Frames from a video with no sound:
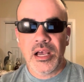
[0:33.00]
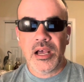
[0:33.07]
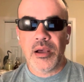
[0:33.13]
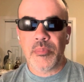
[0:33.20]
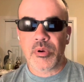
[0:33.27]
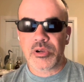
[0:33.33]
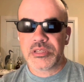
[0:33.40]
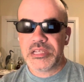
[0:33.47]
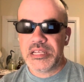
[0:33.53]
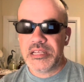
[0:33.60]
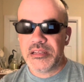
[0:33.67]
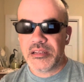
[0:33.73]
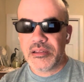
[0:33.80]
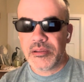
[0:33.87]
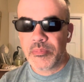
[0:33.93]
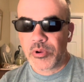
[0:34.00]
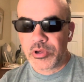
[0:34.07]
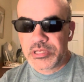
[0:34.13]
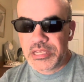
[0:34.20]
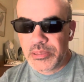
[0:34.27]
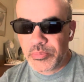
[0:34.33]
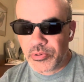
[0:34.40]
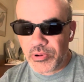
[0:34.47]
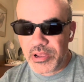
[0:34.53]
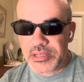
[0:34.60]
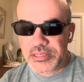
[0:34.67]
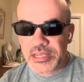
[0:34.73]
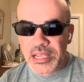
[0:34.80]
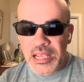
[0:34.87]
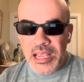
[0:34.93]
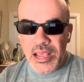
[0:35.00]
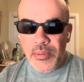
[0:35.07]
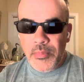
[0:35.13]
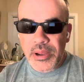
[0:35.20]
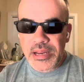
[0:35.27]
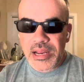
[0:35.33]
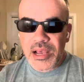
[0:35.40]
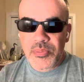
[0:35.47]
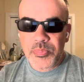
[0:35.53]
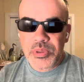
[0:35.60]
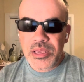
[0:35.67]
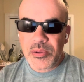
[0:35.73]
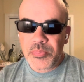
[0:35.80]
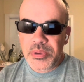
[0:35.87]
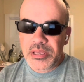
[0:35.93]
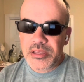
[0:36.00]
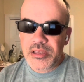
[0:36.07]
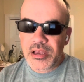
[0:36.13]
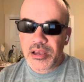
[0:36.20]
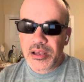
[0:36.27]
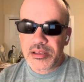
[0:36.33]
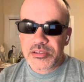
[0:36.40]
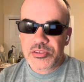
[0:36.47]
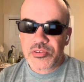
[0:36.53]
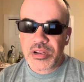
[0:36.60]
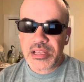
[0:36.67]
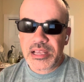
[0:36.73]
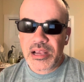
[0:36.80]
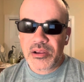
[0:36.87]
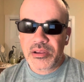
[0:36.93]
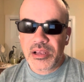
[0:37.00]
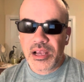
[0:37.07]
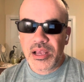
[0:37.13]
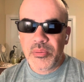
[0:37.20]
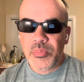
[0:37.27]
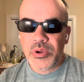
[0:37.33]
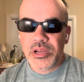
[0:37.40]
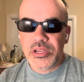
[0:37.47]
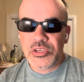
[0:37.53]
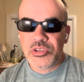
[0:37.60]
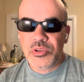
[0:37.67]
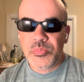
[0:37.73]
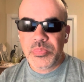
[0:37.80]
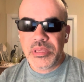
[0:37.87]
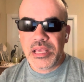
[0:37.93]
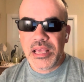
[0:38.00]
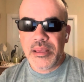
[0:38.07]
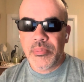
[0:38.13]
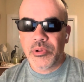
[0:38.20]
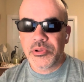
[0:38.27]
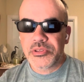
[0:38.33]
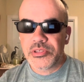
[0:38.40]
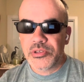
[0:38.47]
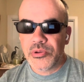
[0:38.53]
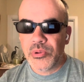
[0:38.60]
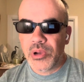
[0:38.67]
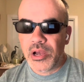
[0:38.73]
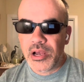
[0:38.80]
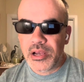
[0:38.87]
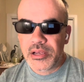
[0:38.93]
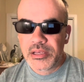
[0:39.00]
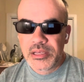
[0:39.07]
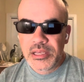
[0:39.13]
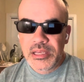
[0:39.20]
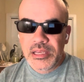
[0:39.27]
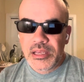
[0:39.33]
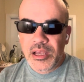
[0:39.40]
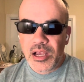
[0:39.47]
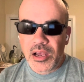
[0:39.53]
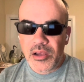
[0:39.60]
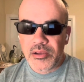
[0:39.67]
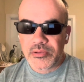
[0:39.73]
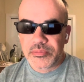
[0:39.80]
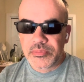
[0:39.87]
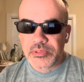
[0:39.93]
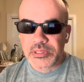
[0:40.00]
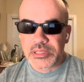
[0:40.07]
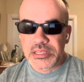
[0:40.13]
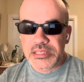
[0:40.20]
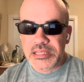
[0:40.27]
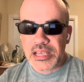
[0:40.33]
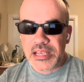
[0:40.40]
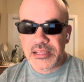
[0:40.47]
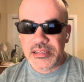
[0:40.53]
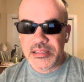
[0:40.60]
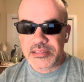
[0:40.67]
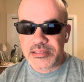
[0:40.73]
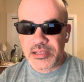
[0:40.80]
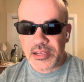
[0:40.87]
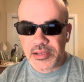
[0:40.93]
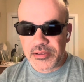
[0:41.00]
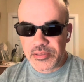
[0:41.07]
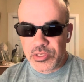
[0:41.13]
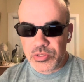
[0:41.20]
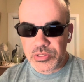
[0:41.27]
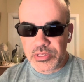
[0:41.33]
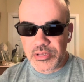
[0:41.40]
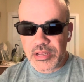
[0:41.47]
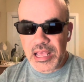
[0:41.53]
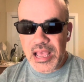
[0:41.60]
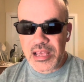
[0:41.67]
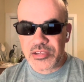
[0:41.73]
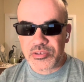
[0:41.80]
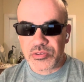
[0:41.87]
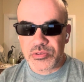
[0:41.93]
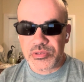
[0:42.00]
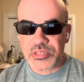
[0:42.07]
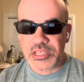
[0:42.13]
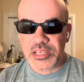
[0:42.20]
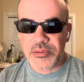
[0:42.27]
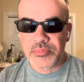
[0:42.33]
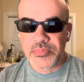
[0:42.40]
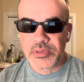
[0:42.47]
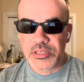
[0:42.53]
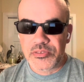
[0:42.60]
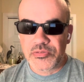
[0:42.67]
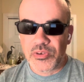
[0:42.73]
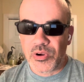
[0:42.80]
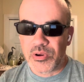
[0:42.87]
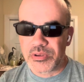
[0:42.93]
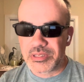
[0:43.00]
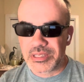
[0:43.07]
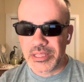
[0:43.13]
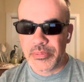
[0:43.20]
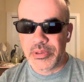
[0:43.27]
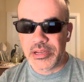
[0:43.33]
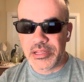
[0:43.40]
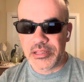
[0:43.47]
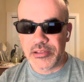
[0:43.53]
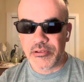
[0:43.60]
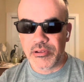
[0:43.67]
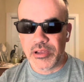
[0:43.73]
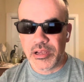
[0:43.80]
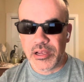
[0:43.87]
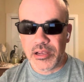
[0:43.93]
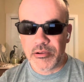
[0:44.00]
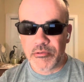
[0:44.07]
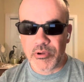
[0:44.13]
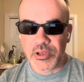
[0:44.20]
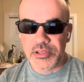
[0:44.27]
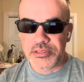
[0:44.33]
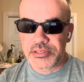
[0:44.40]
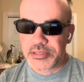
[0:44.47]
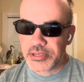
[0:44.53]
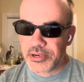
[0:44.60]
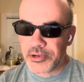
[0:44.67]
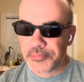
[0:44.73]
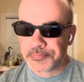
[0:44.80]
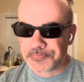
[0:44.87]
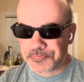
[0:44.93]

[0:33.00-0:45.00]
Martin Perez might not be a big strikeout guy, but he should be able to contain this Houston Astros team as far as limiting their runs here.